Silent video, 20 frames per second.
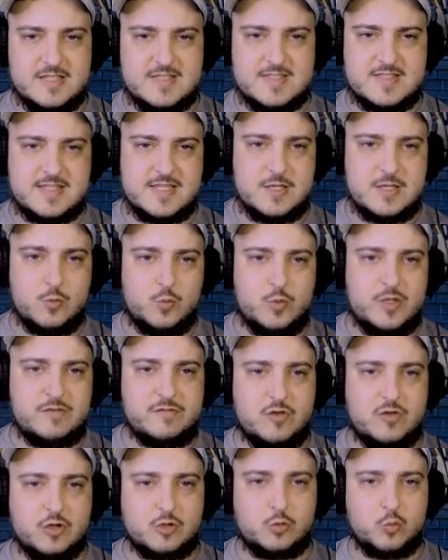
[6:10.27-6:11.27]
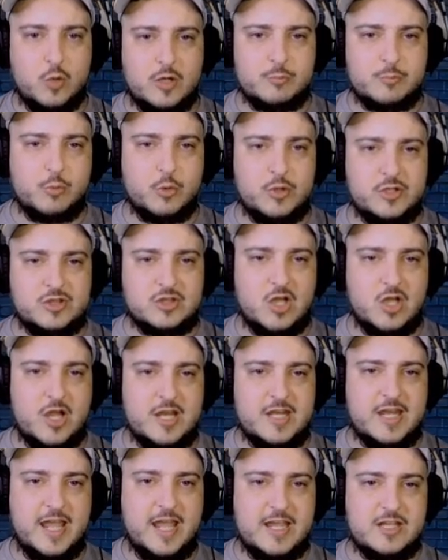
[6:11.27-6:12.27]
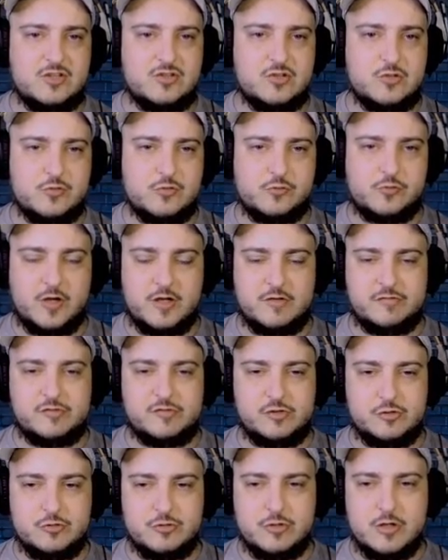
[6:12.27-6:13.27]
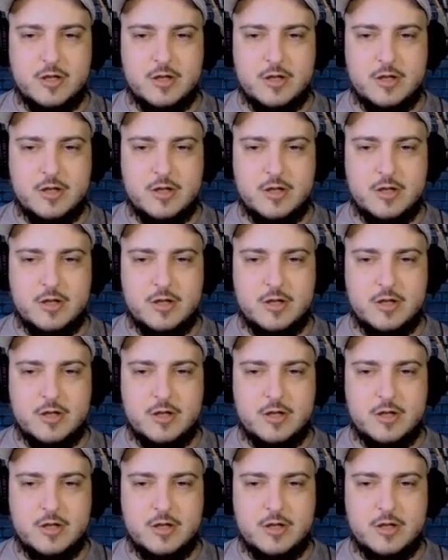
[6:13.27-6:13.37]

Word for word: see, we've got 1.98252